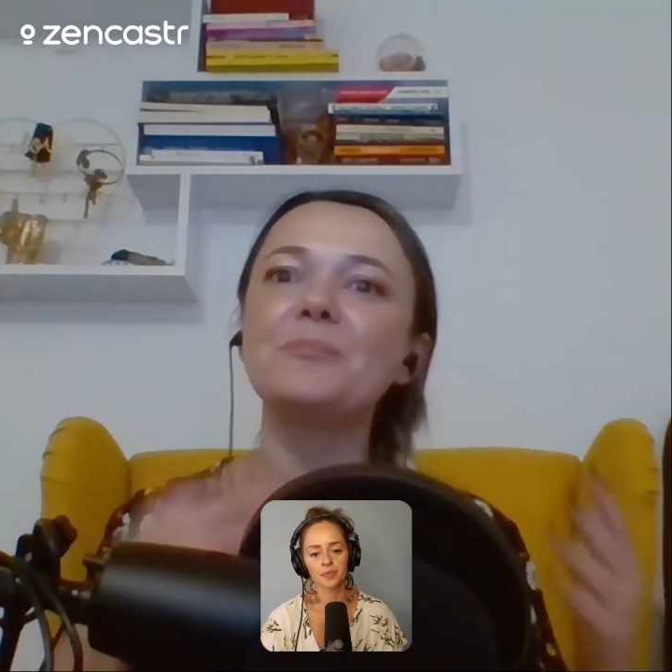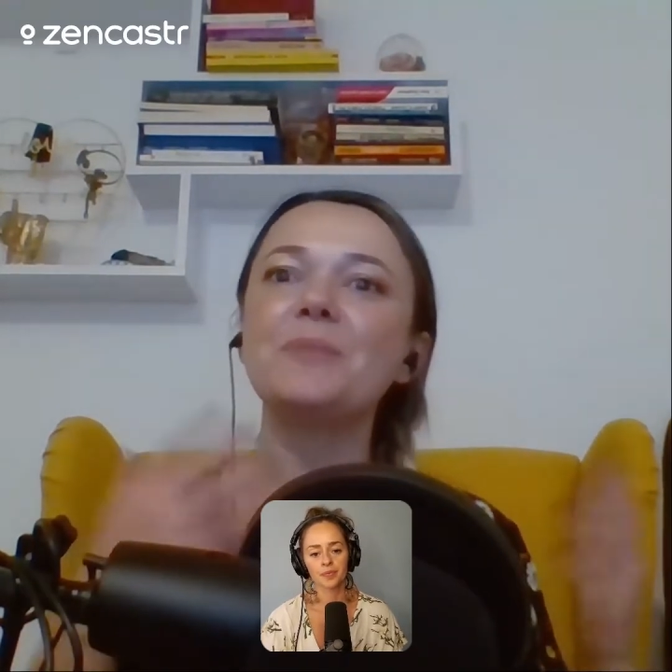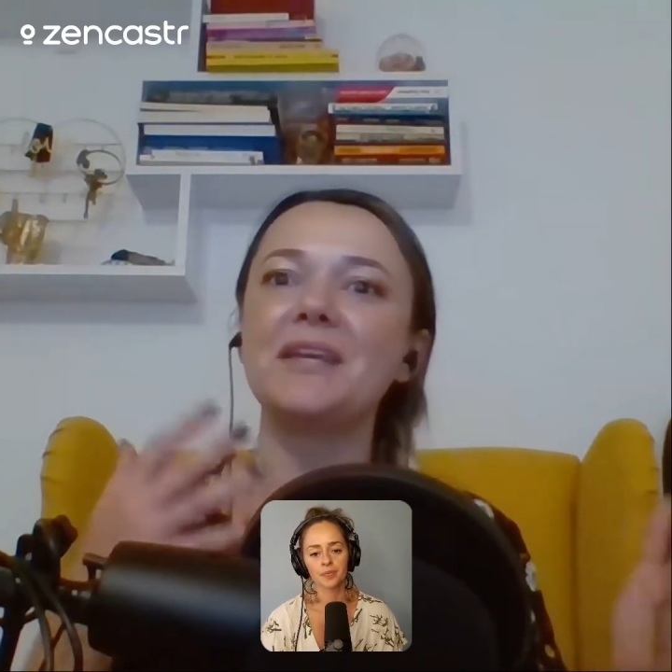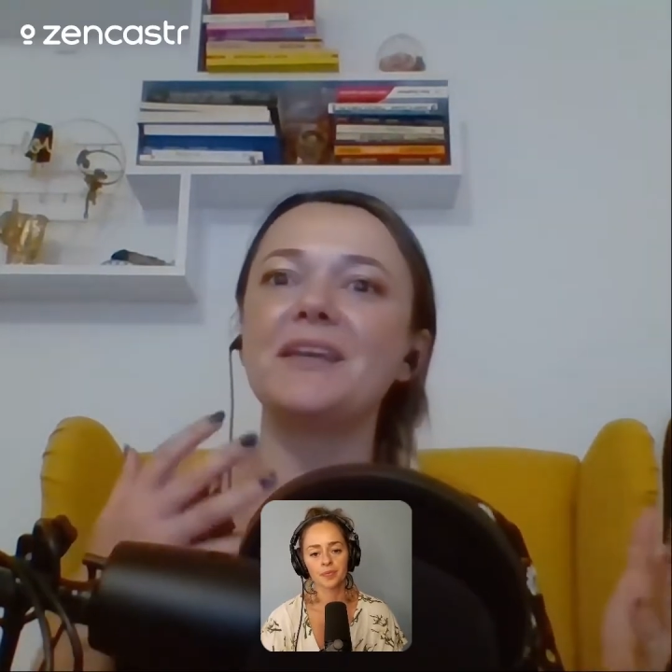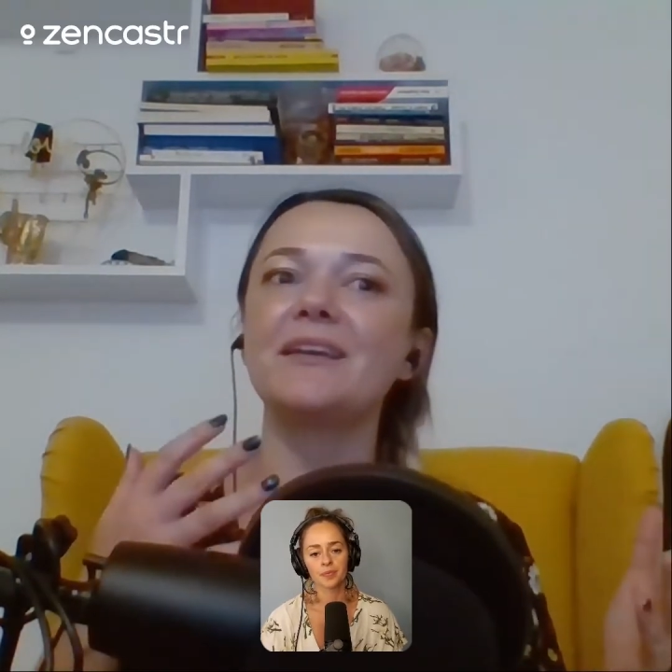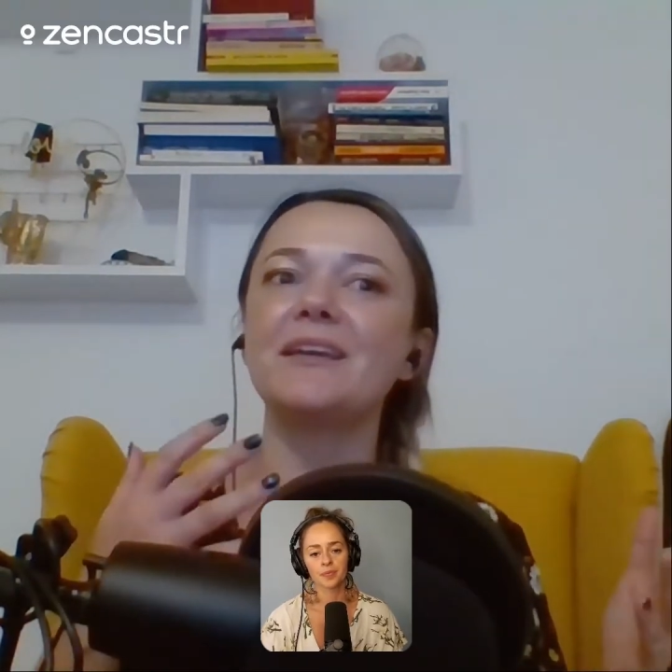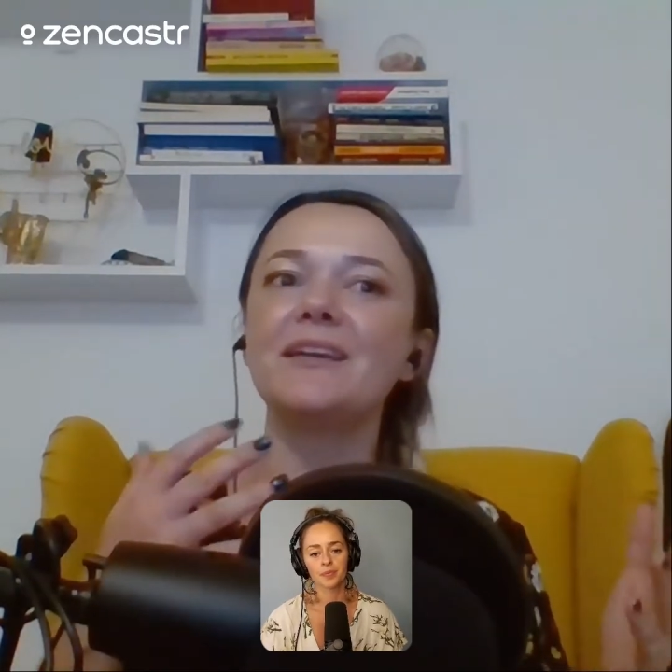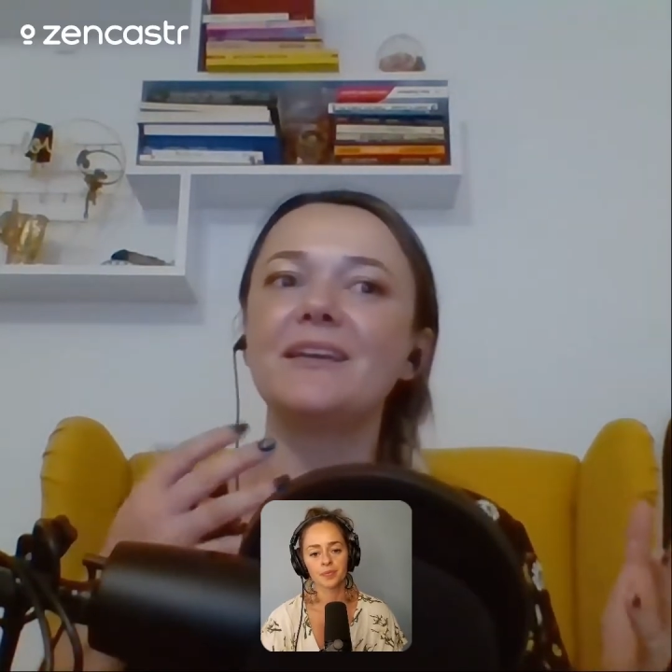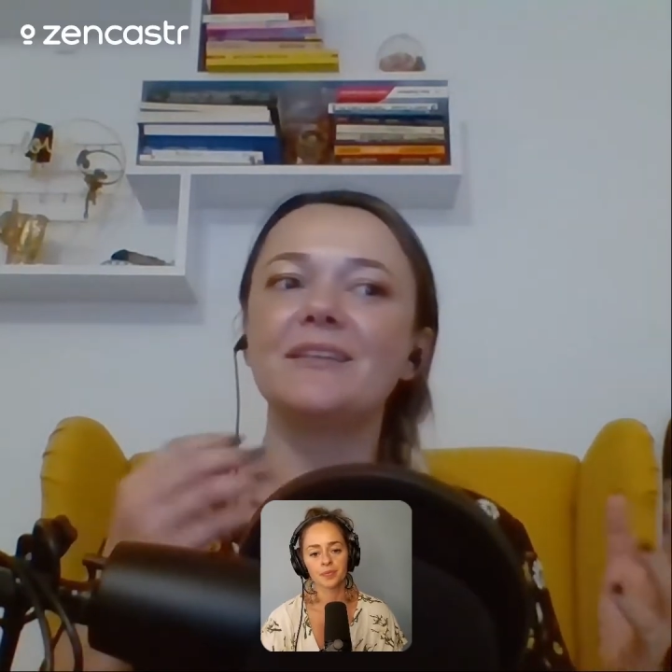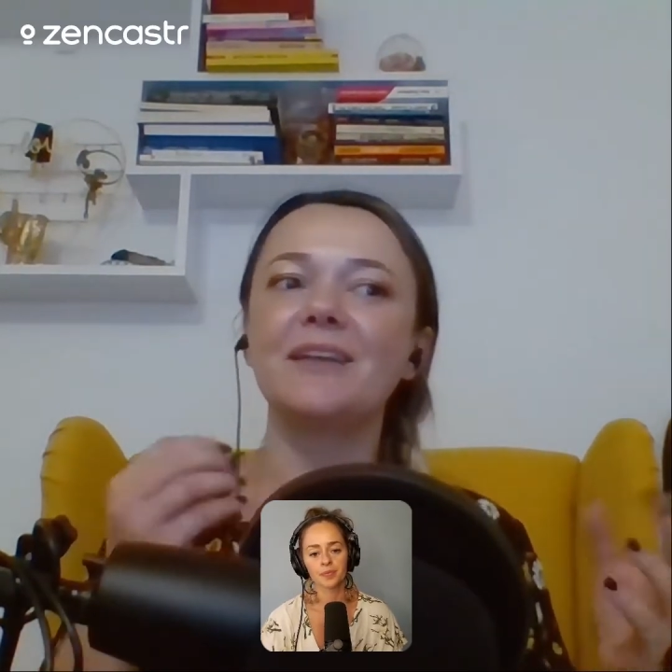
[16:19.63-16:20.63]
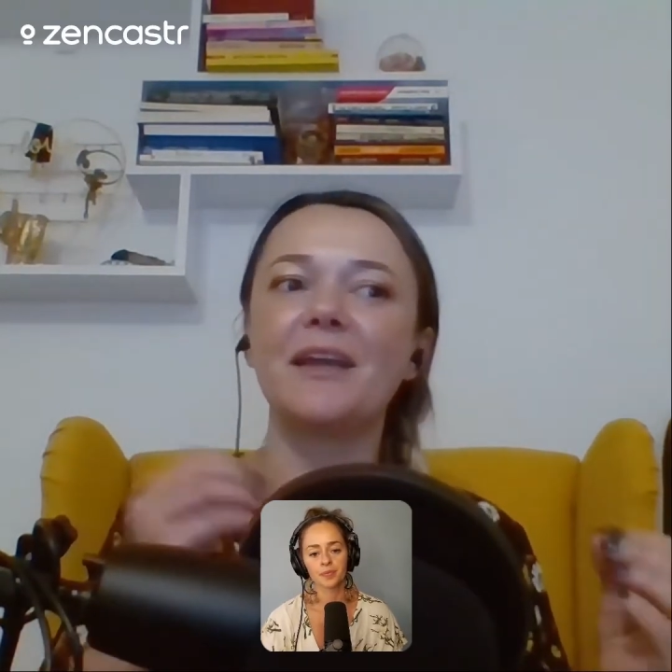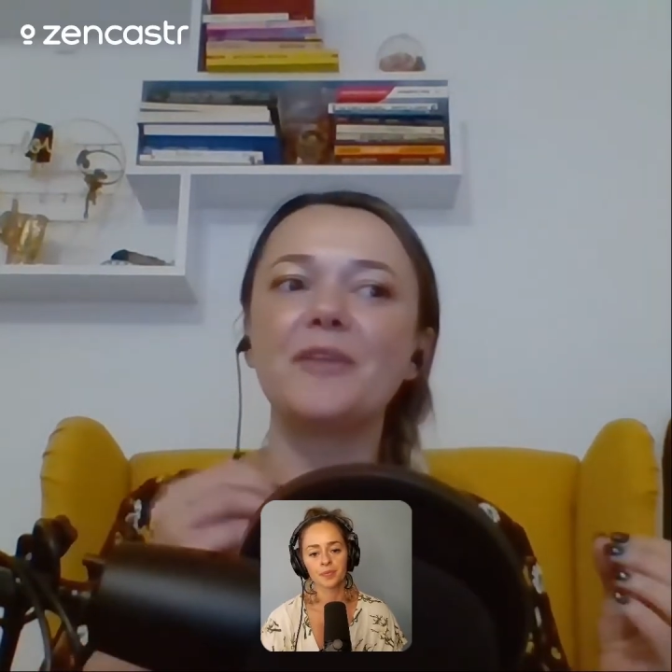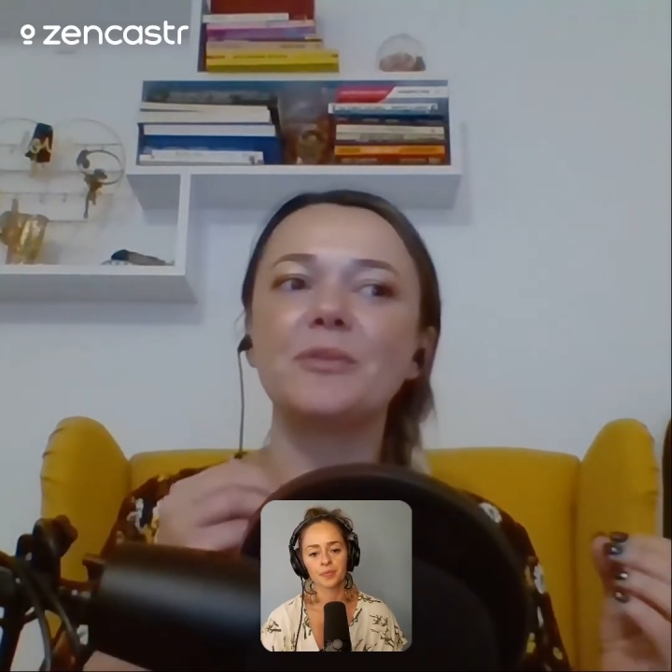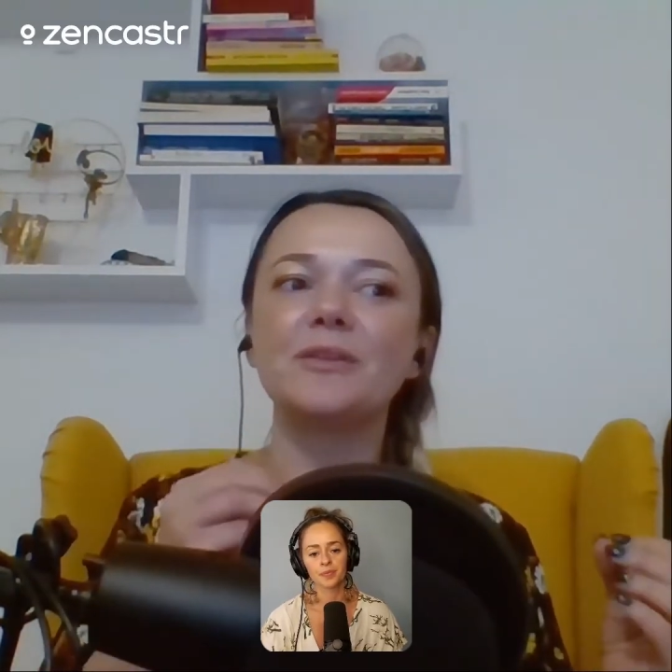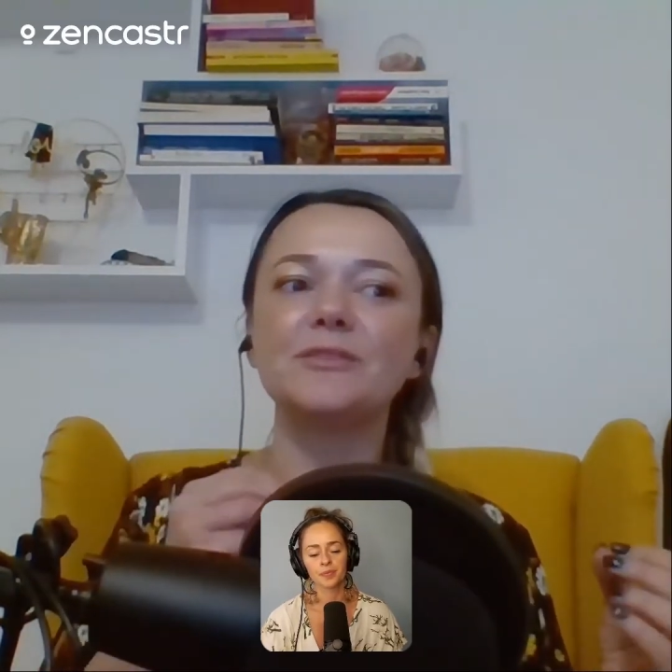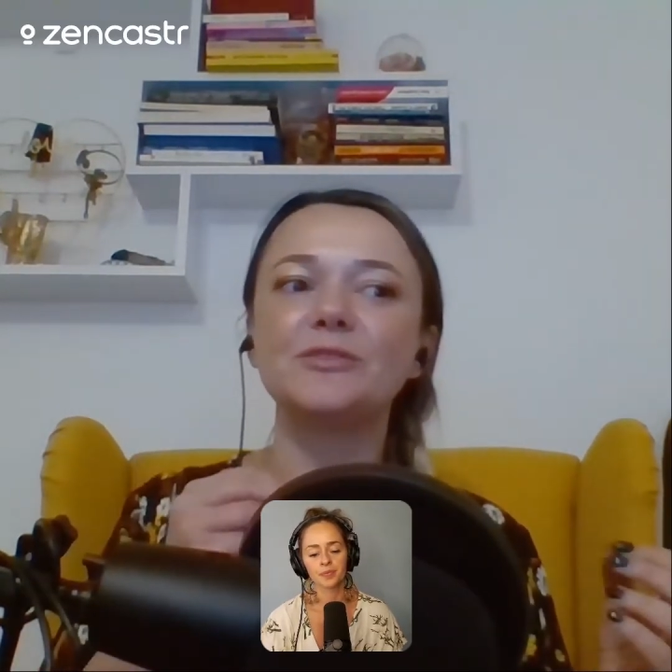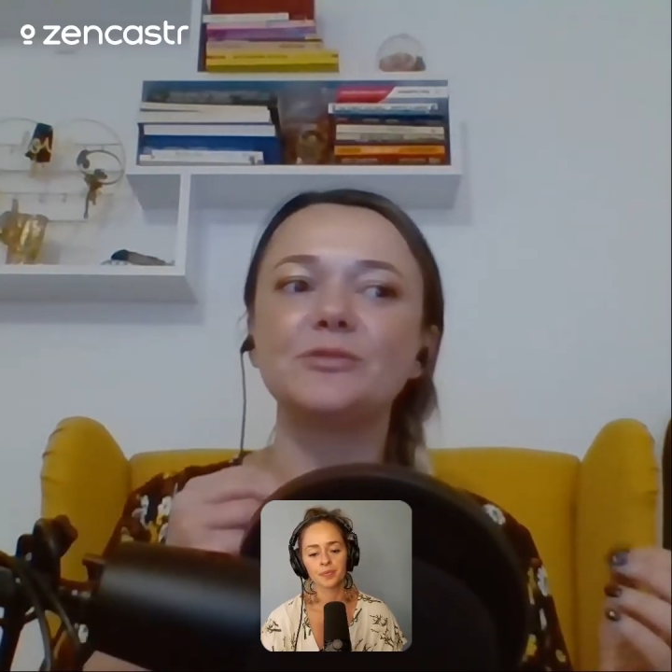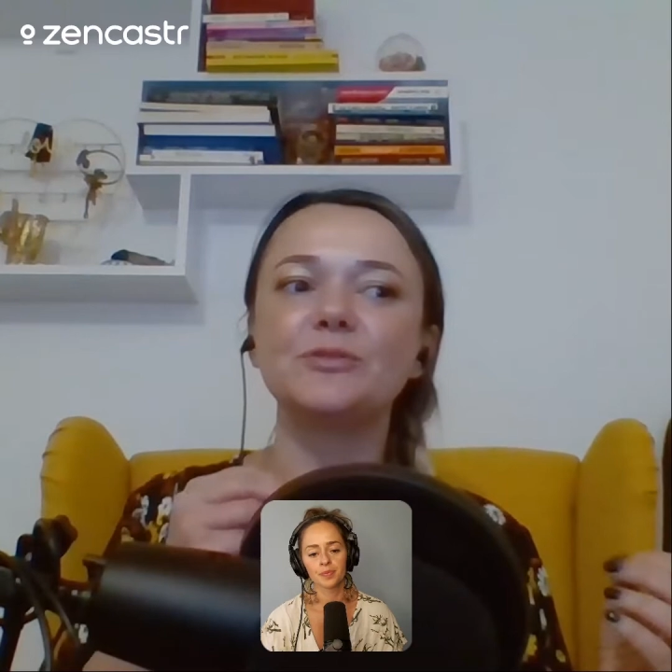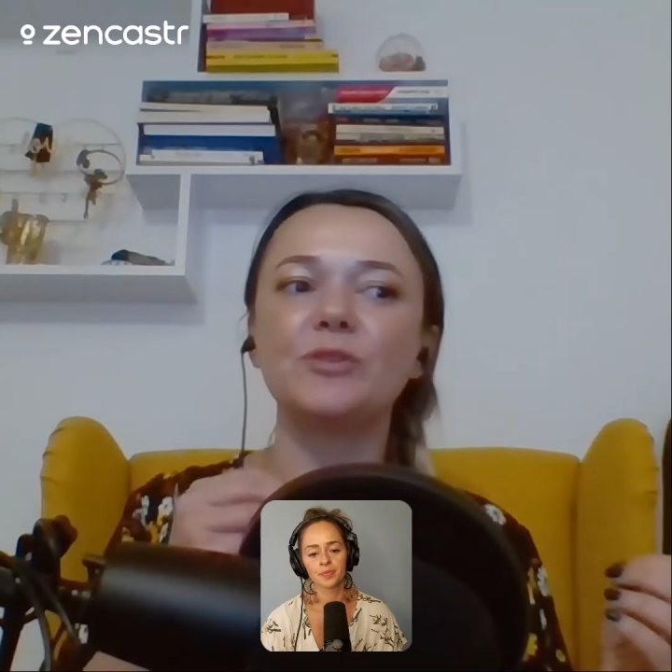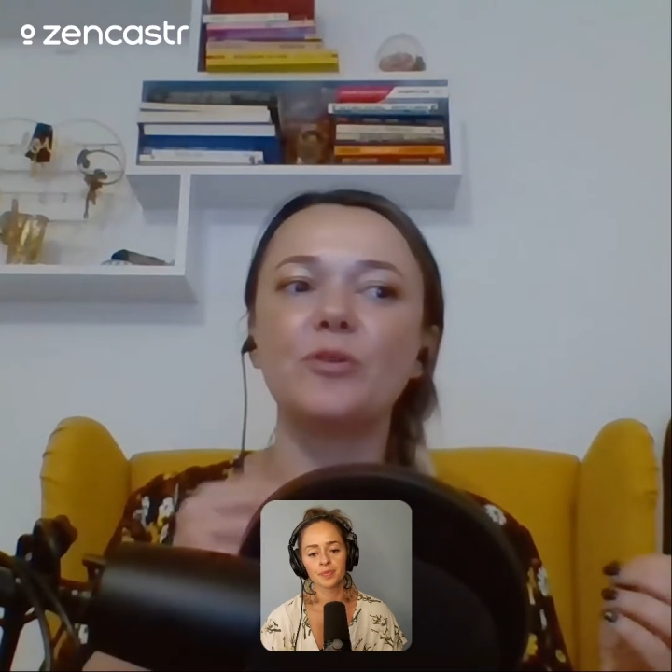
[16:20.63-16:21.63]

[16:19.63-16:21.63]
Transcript: being able to